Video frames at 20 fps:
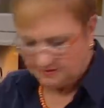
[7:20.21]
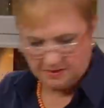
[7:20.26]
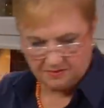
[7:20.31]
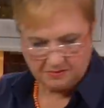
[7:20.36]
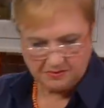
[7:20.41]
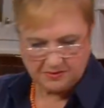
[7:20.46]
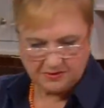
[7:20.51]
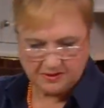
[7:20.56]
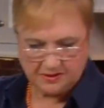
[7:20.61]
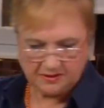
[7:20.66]
me
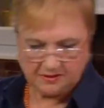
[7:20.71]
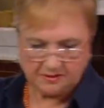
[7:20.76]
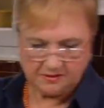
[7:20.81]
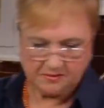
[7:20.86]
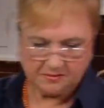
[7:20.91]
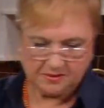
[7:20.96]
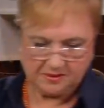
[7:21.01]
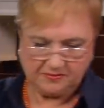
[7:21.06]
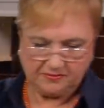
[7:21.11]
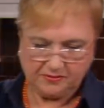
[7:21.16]
put a little
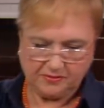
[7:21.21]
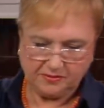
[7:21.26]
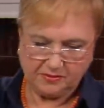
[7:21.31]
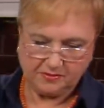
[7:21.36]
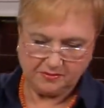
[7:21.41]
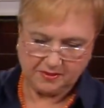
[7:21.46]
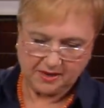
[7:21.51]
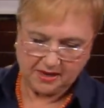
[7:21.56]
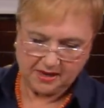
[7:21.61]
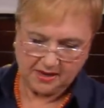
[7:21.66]
bit for
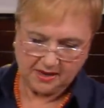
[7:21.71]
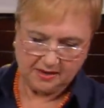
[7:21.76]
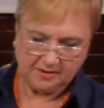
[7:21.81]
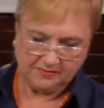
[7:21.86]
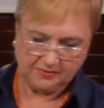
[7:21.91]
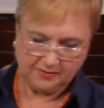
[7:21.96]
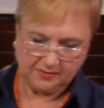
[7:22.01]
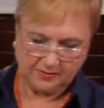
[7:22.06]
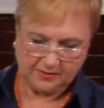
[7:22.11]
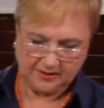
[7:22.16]
me,
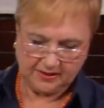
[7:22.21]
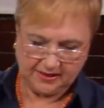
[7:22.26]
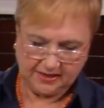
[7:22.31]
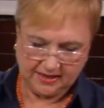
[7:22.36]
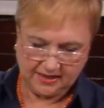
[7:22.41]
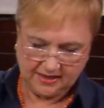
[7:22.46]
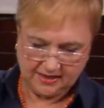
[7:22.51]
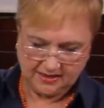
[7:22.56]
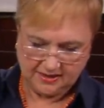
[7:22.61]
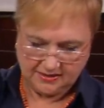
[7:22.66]
for
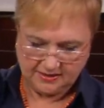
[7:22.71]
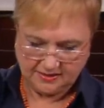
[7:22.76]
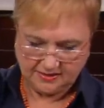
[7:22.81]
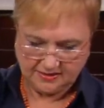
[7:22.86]
Lidia.